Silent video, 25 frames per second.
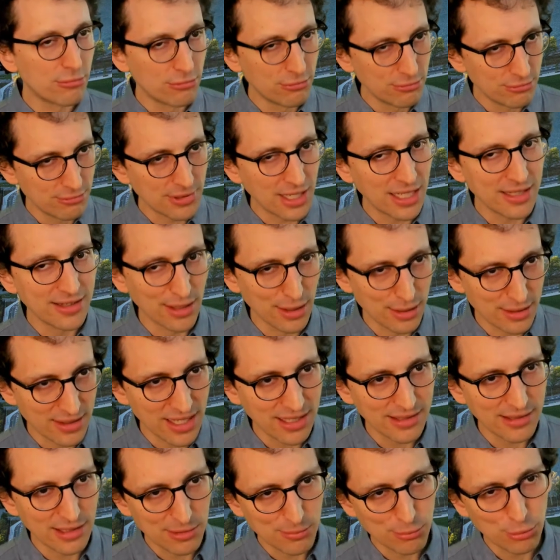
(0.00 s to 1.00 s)

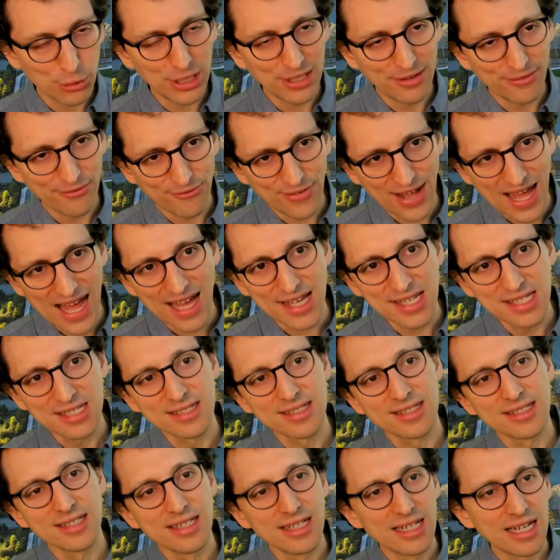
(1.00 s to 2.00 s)
understand that pretty
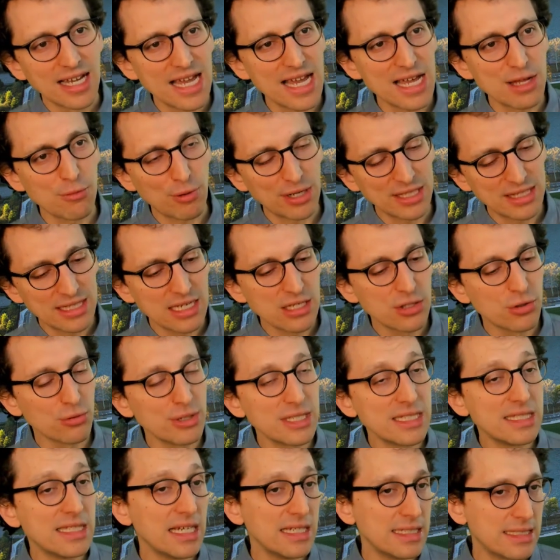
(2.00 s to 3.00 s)
fast. And what they do
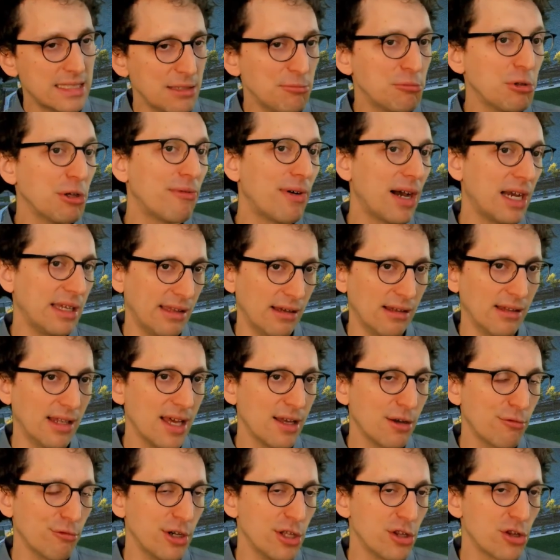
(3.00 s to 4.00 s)
is they simplify their
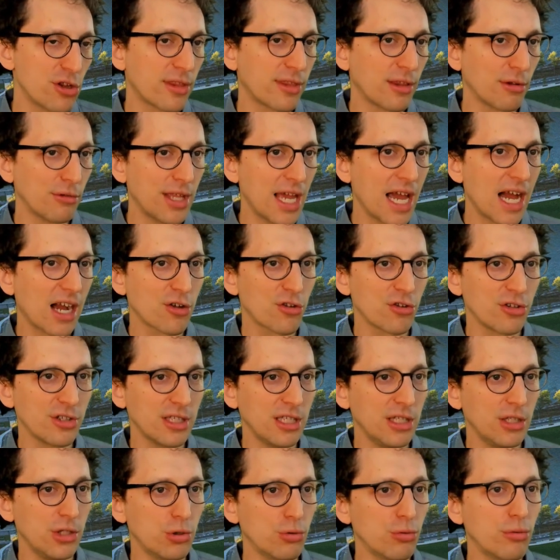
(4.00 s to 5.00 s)
language. So they actually
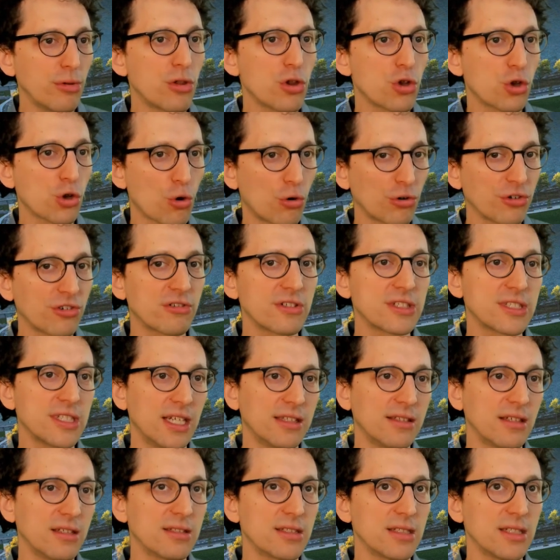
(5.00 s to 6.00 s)
use shorter
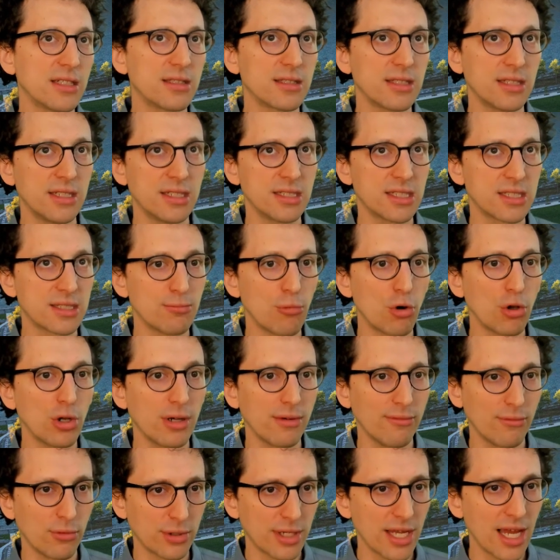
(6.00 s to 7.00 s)
sentences and a smaller
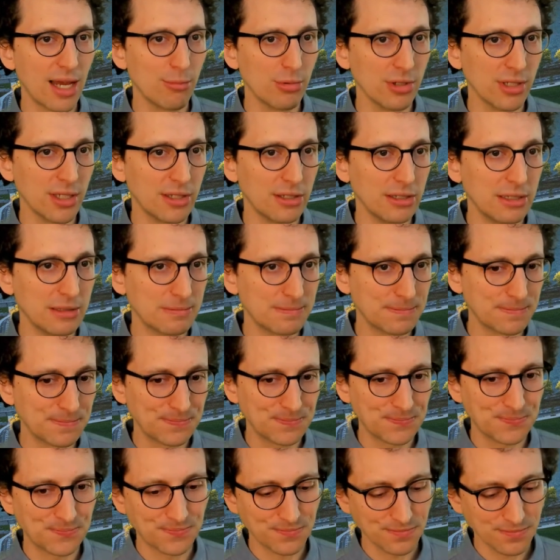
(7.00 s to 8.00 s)
vocabulary.
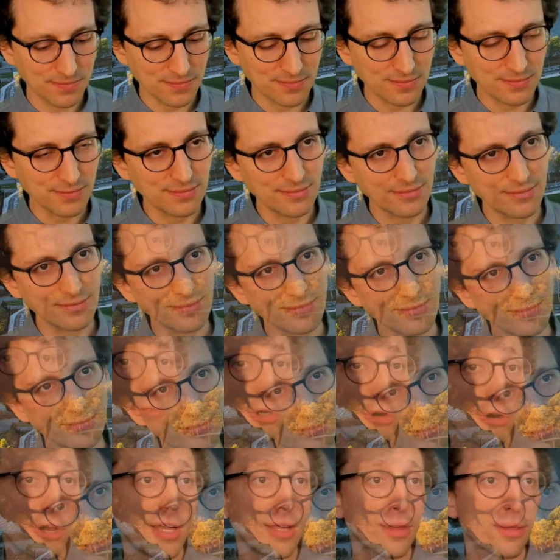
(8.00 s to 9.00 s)

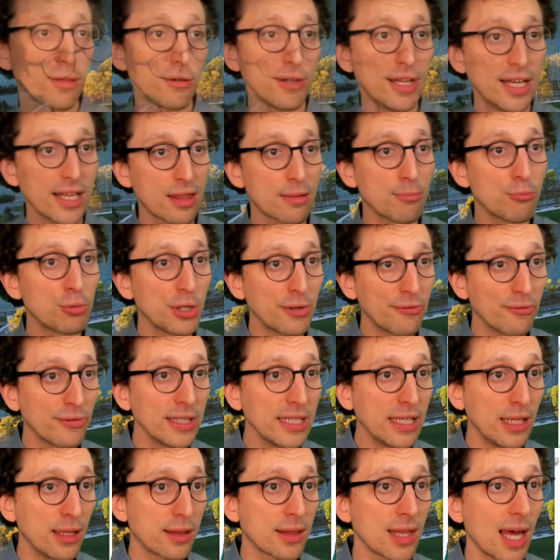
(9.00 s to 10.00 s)
Okay, so let's
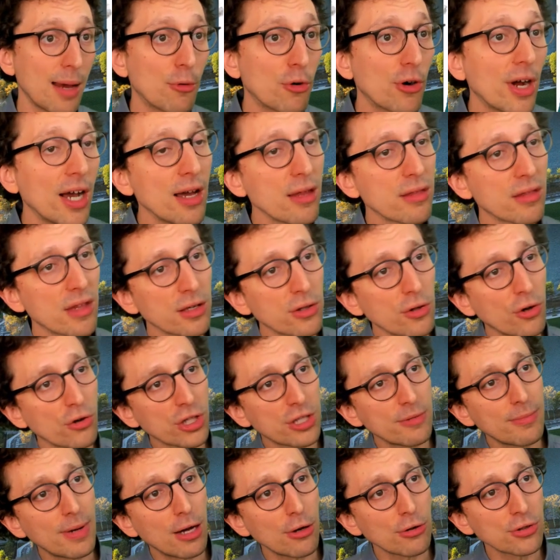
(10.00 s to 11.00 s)
briefly summarize. I talked
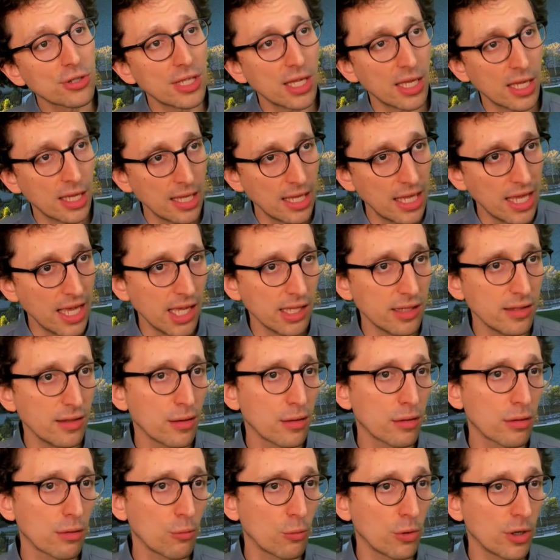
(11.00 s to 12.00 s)
about
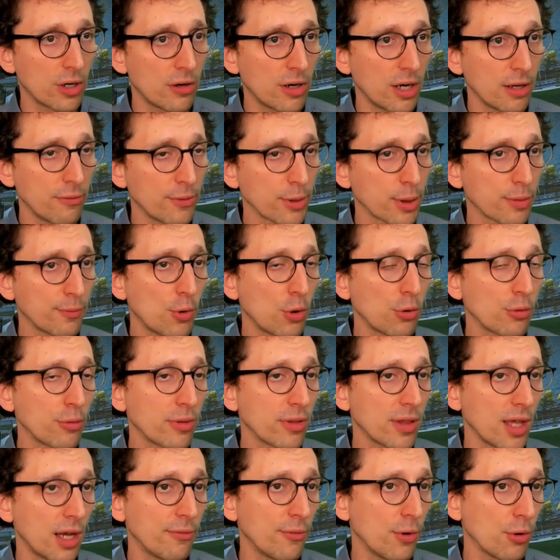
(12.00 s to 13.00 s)
ATIS, where I
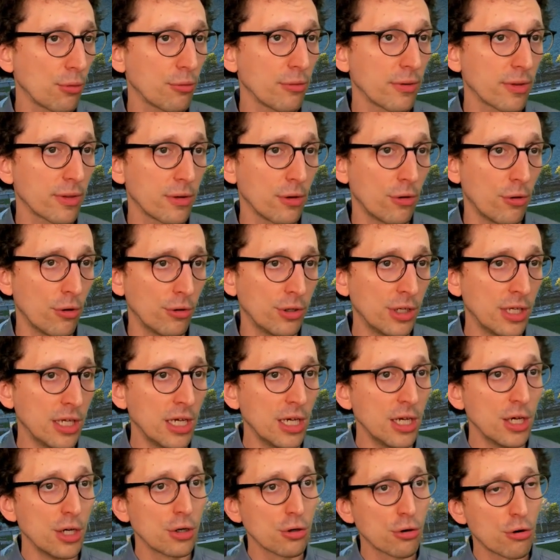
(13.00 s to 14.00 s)
focused on
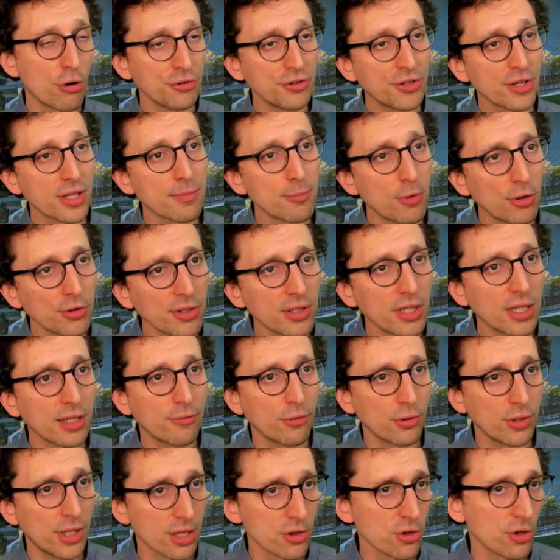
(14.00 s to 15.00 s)
context modeling
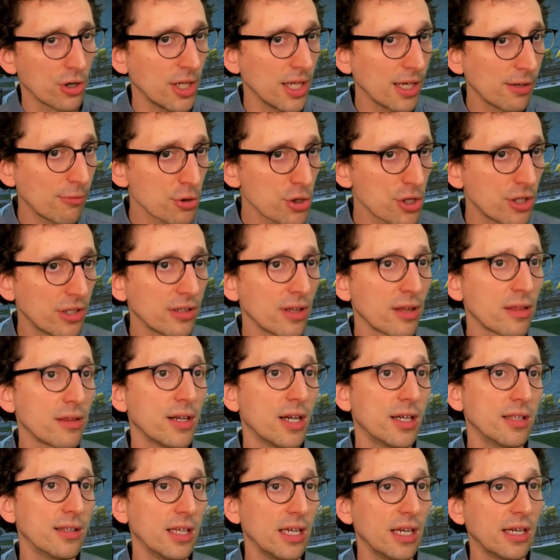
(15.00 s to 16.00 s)
for natural language
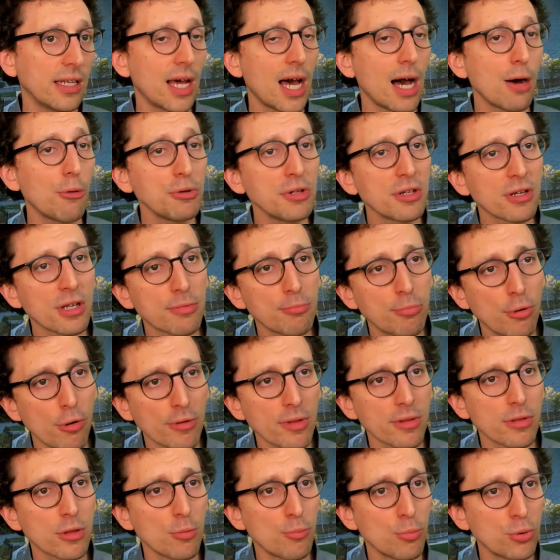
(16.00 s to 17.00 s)
understanding and how it
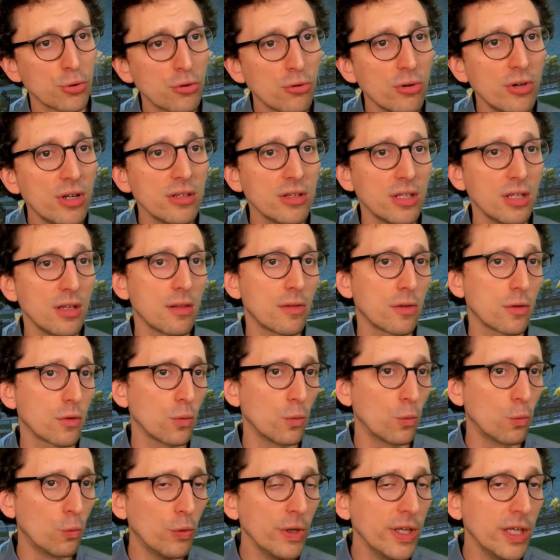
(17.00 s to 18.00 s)
exposes opportunities
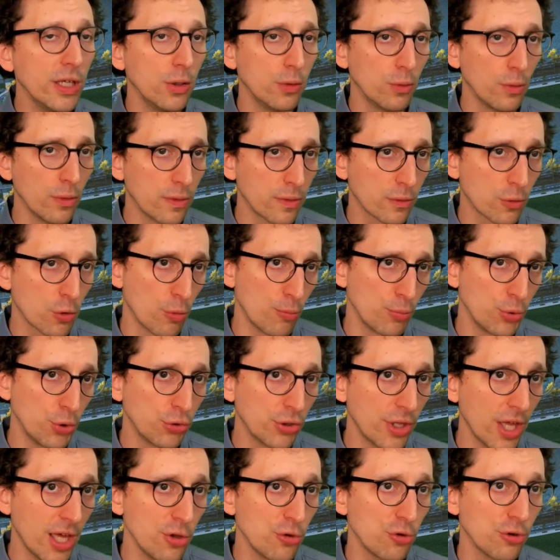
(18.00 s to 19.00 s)
to reuse
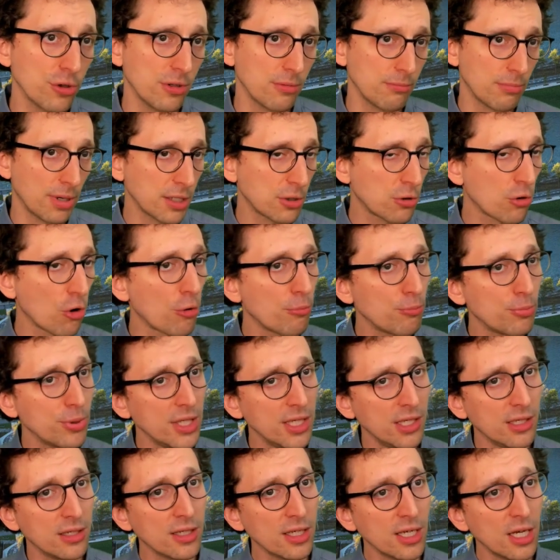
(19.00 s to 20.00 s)
computation by
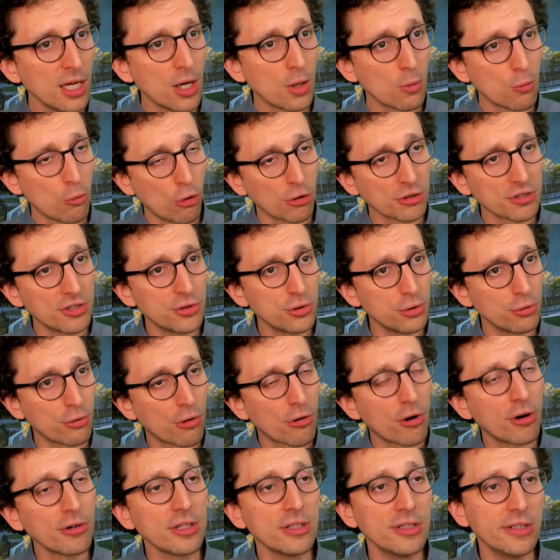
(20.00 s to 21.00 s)
copying work that you
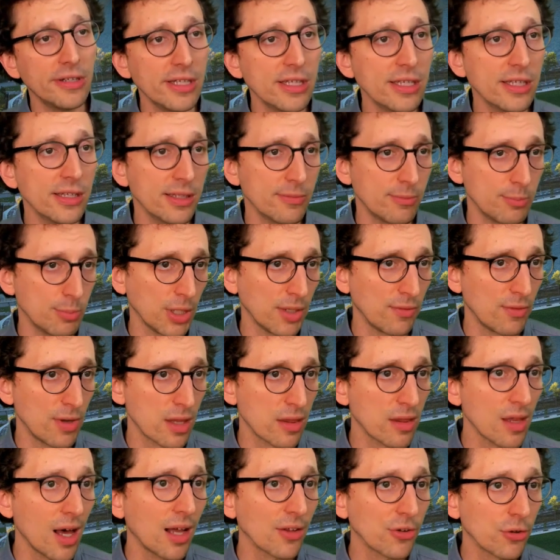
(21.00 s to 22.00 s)
already did in
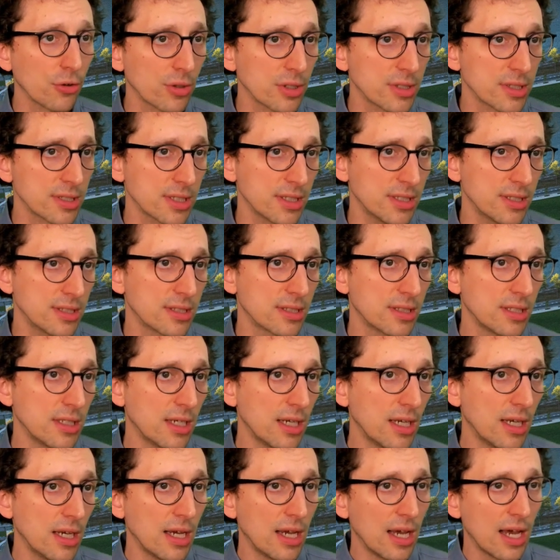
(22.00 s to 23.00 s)
previous utterances.
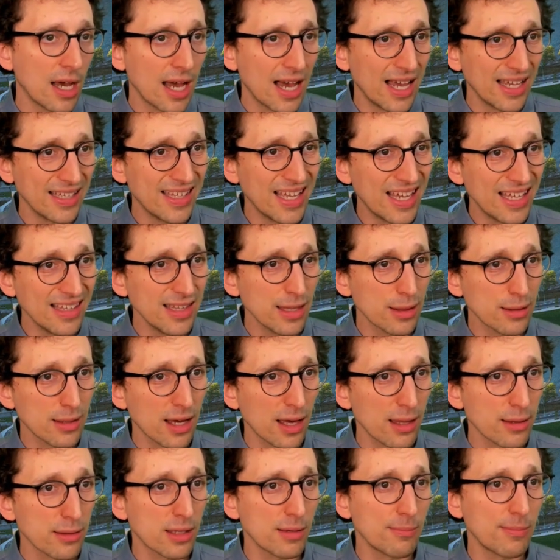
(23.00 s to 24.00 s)
I then
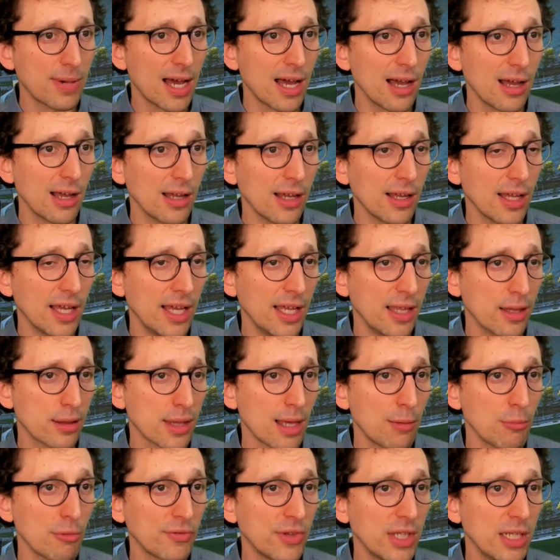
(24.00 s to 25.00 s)
discussed about
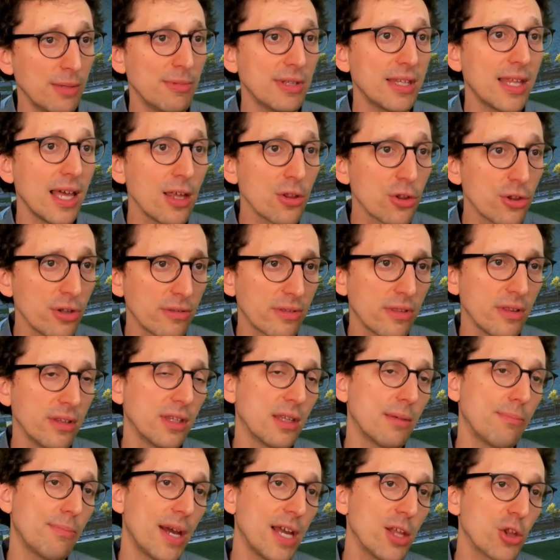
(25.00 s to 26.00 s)
some of the limitations in
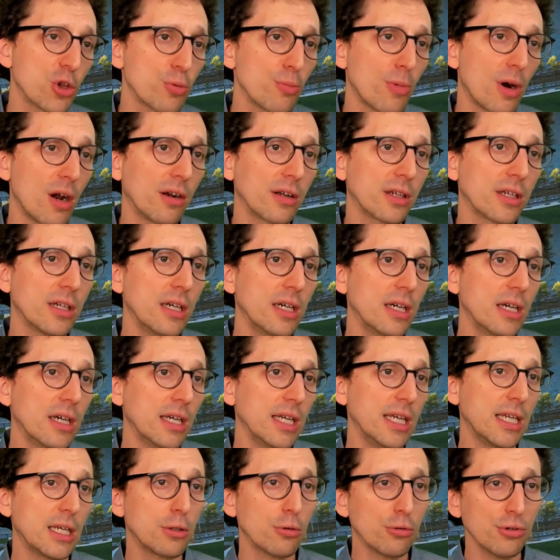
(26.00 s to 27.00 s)
the benchmark,
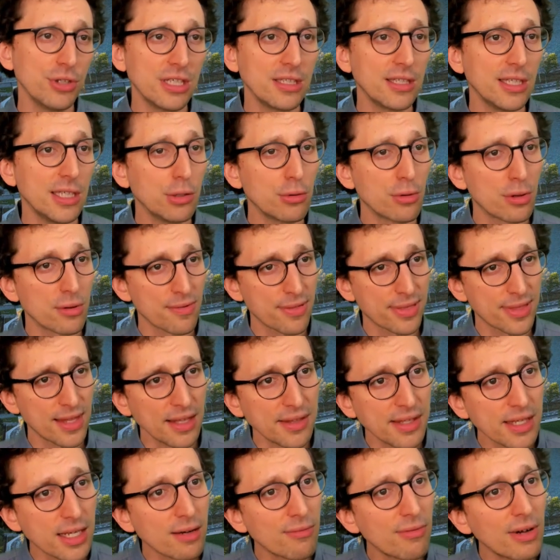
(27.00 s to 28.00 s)
including the use of
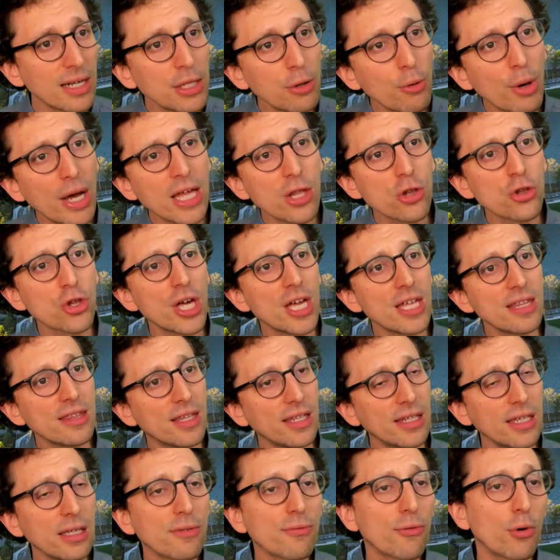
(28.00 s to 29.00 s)
static evaluation, the
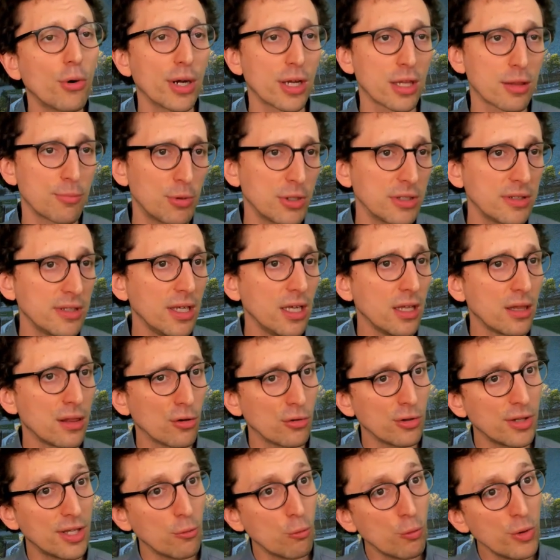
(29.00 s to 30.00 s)
need for expertise
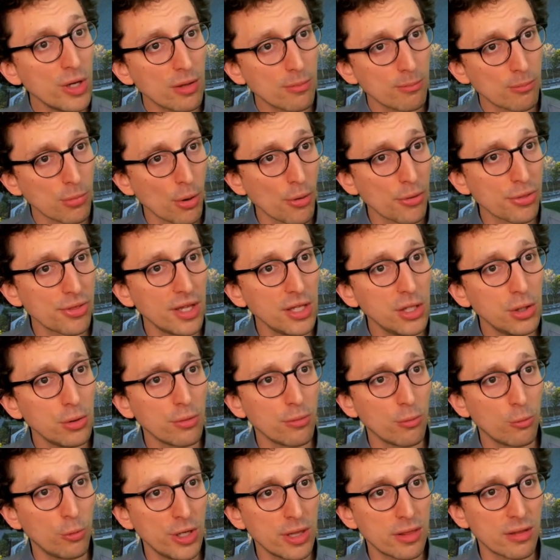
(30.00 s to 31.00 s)
on both the
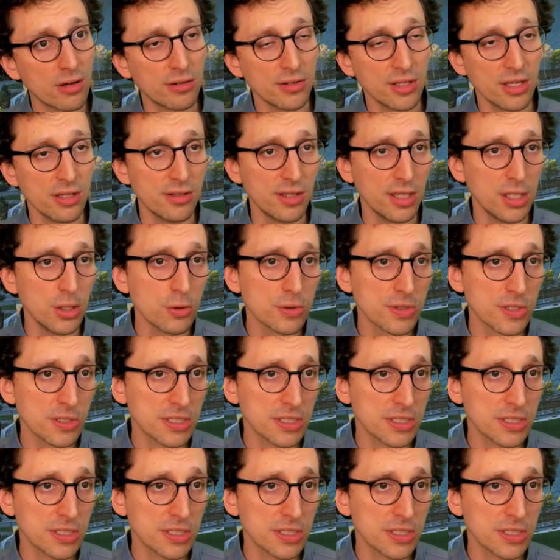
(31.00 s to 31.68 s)
wizard and the user